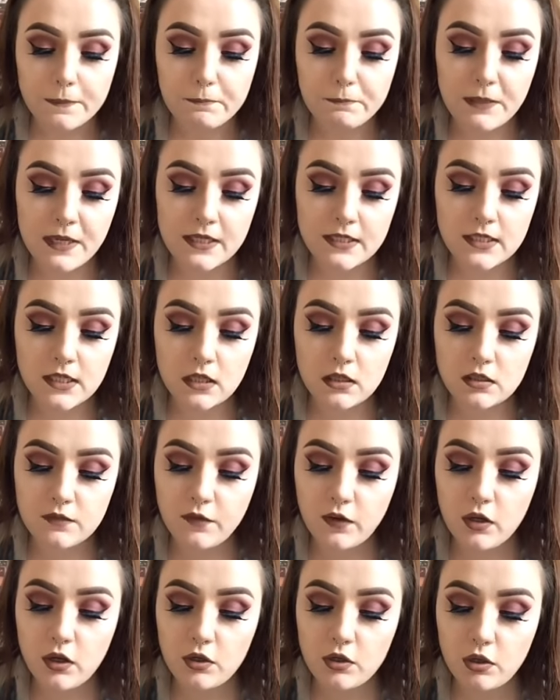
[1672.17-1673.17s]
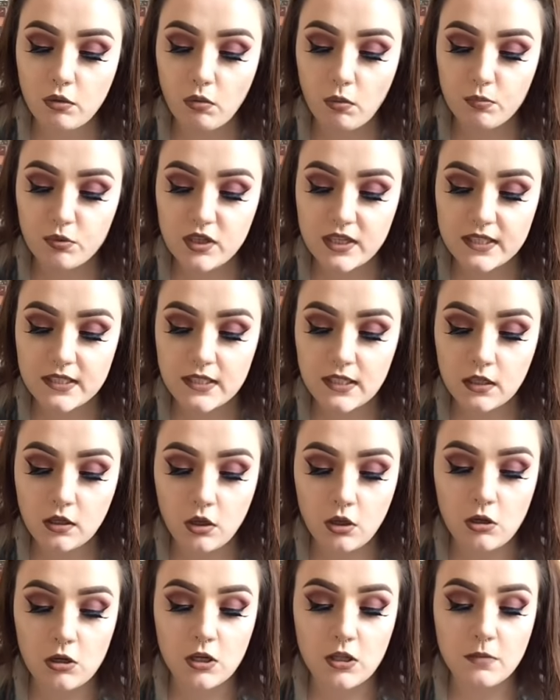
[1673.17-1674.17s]
Blank silence followed, no one protesting.
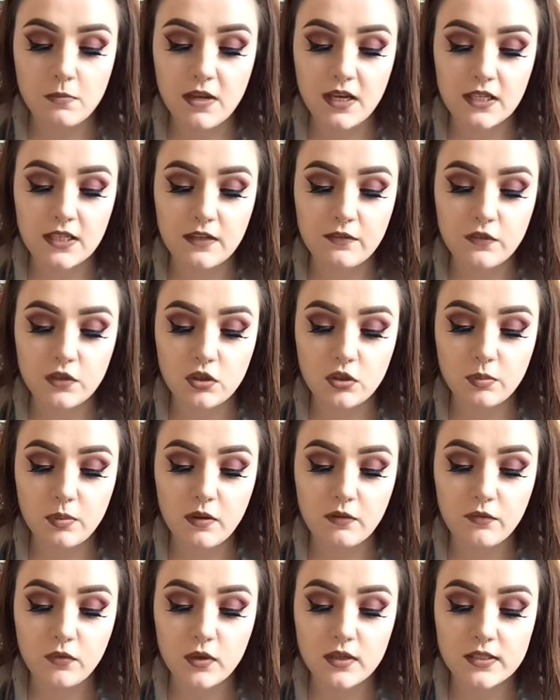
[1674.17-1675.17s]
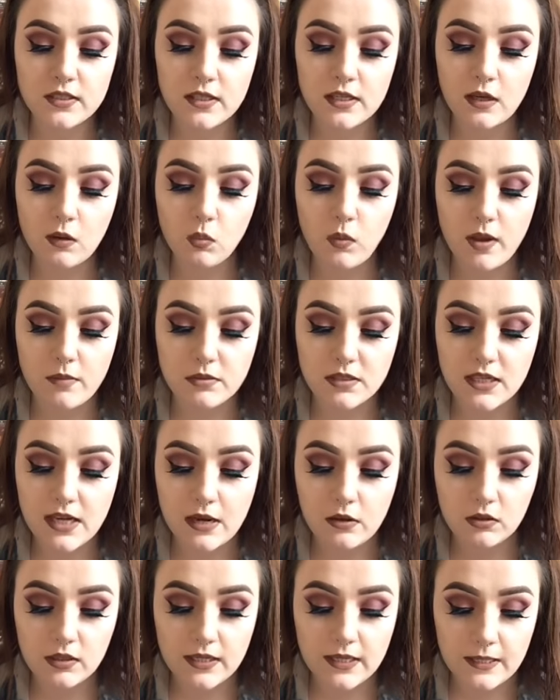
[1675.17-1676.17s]
Only the maid lifted up her voice and now wept
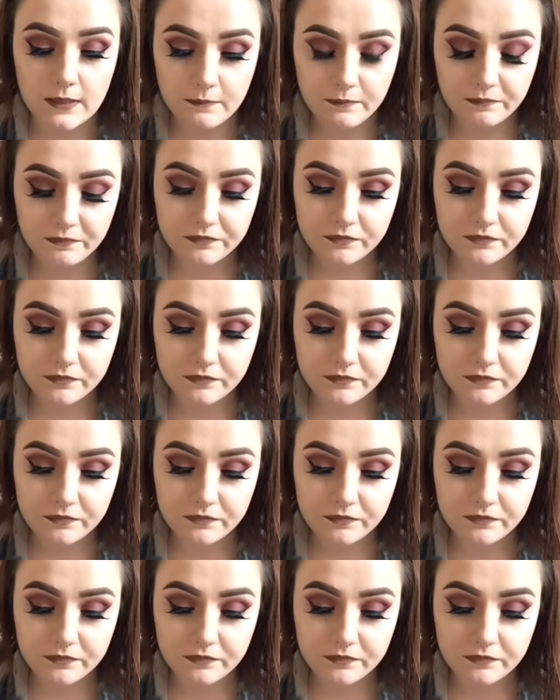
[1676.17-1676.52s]
loudly.